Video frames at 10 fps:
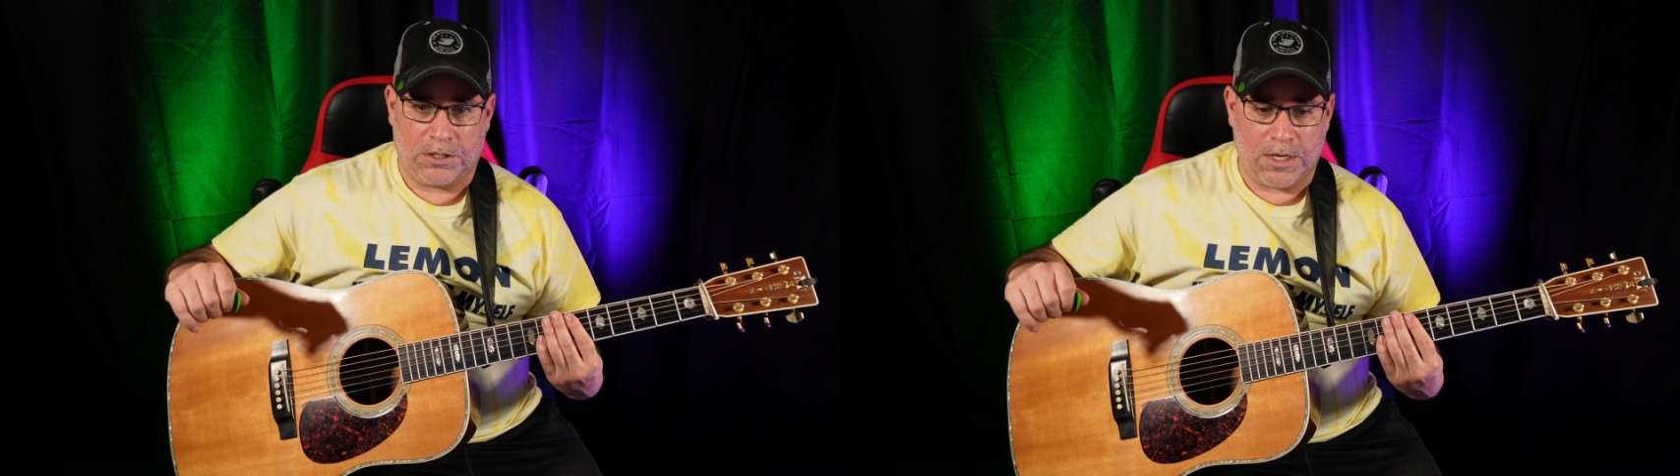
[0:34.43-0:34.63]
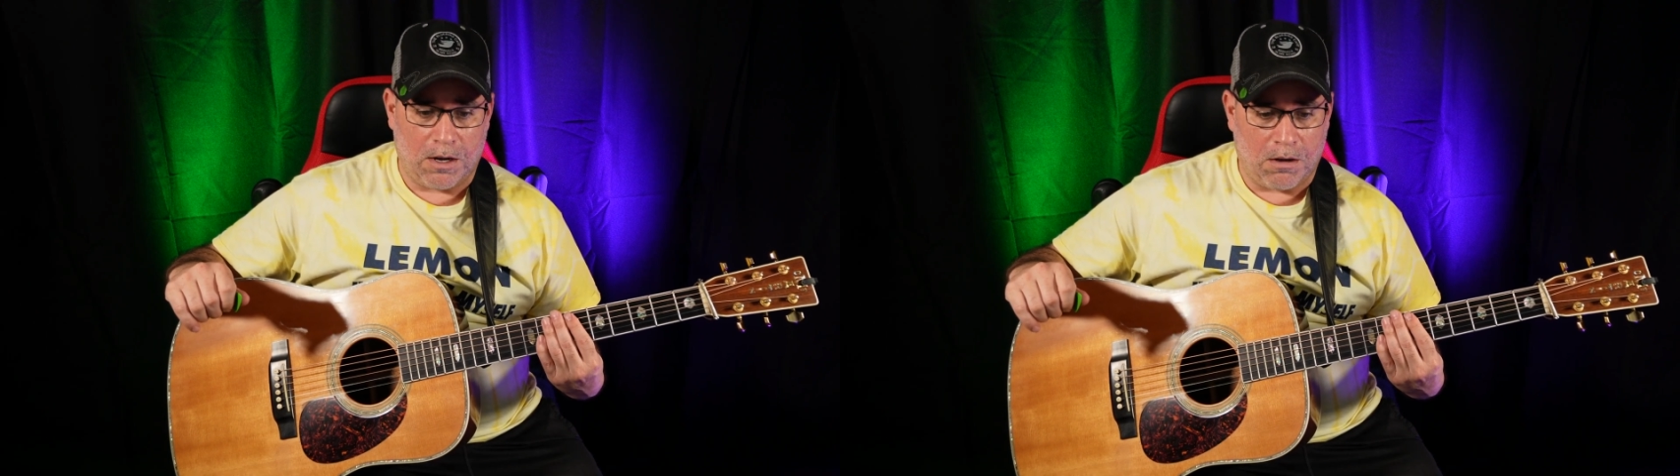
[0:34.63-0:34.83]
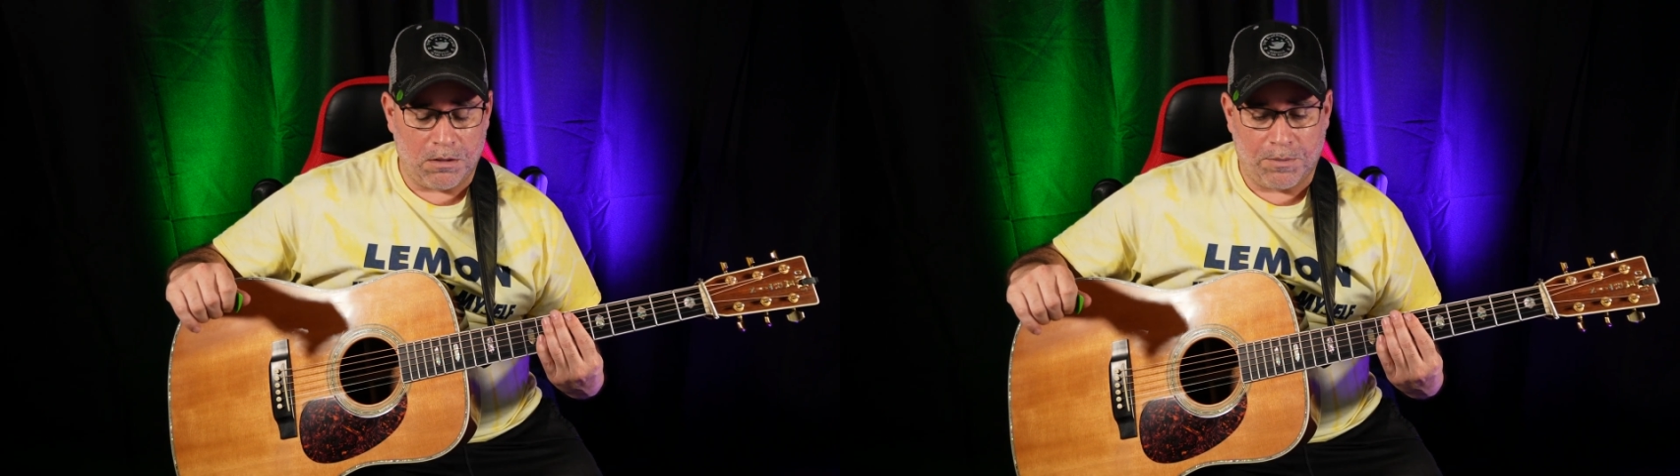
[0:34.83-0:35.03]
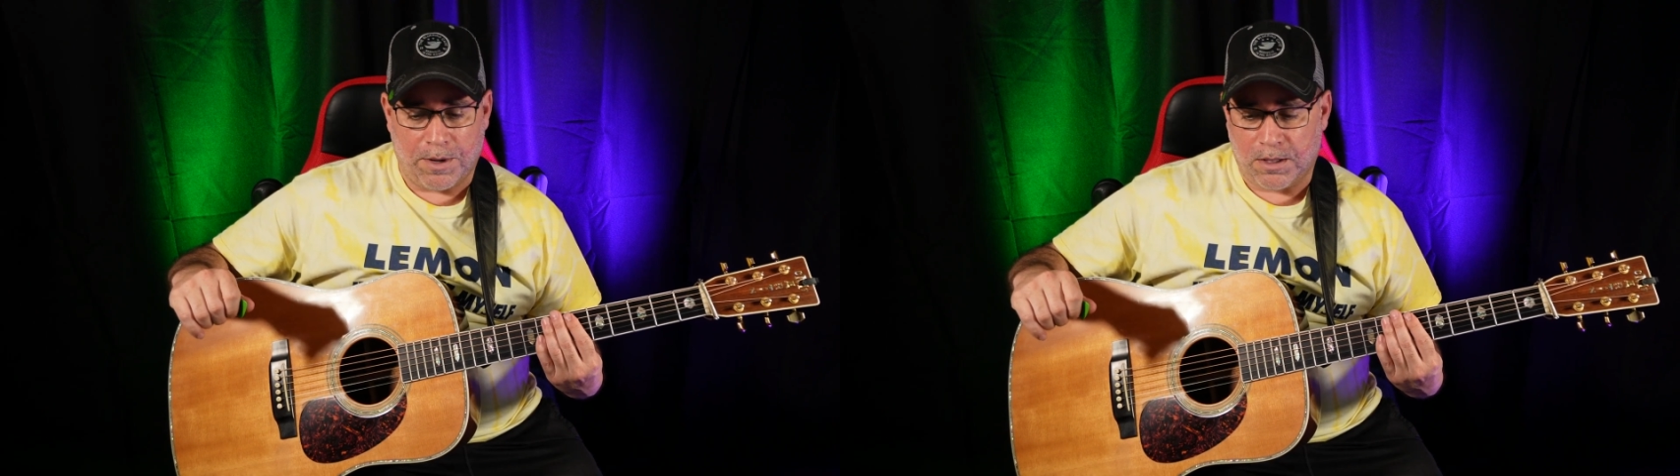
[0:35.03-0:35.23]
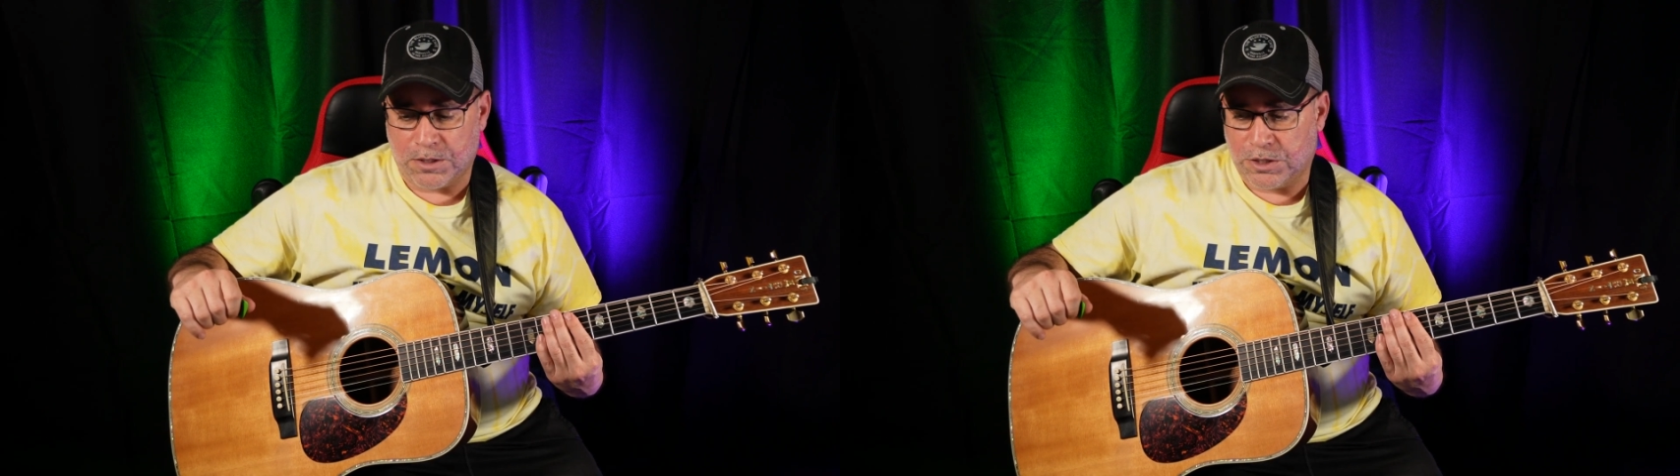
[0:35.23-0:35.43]
Now, All
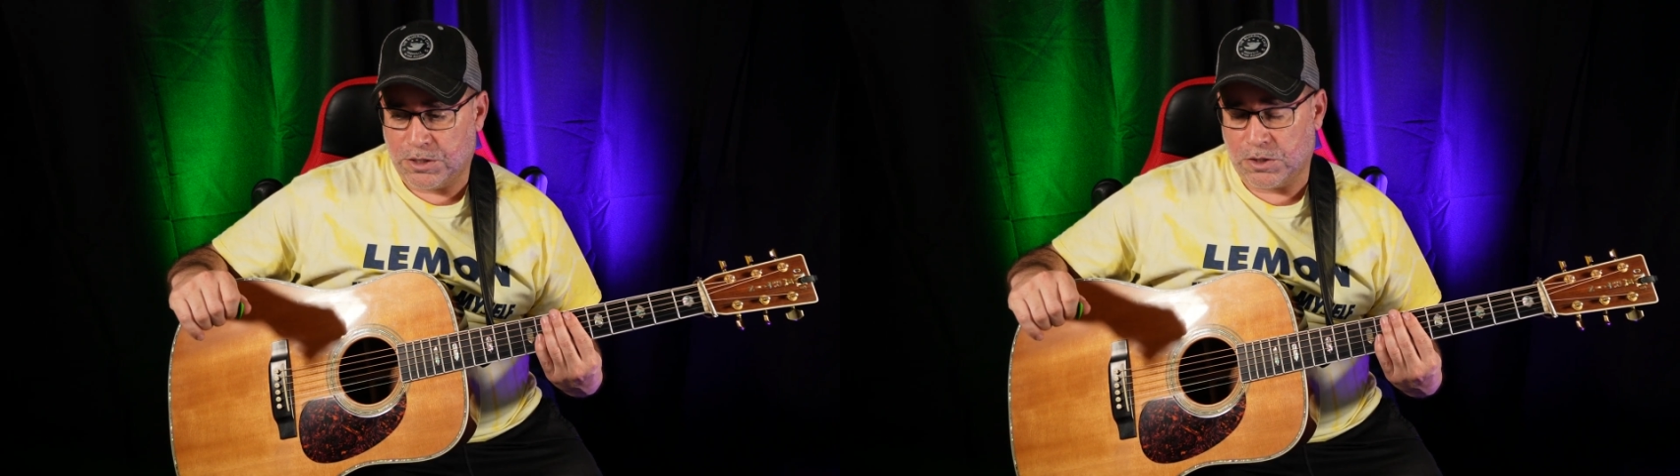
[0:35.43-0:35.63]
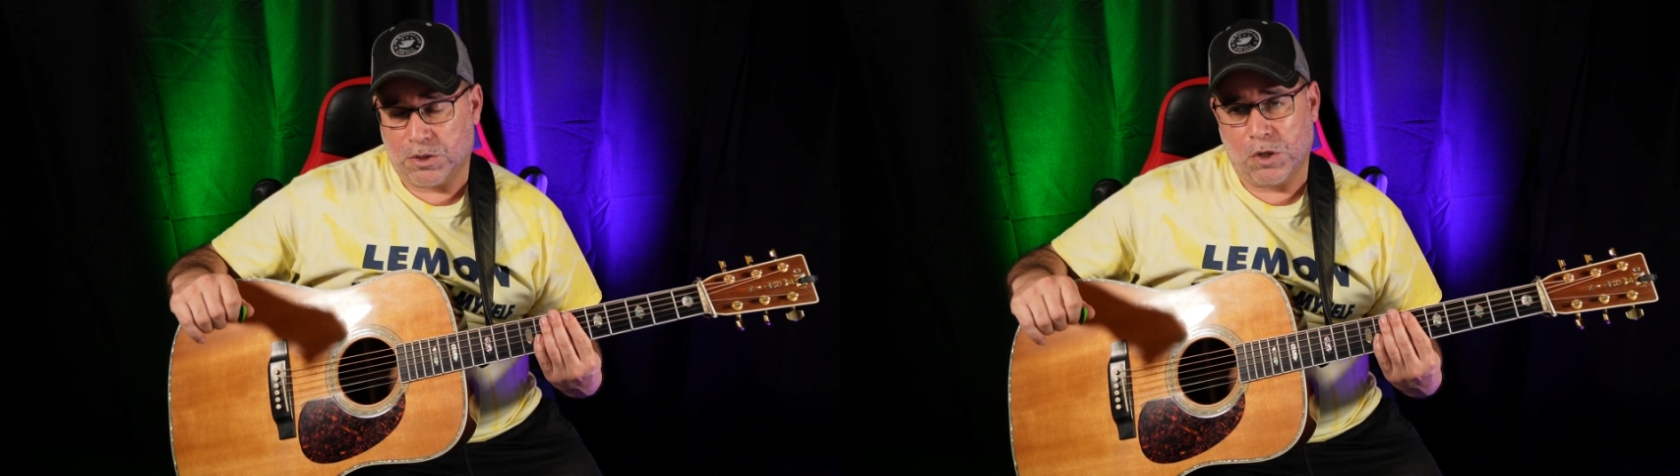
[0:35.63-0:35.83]
Apologies is a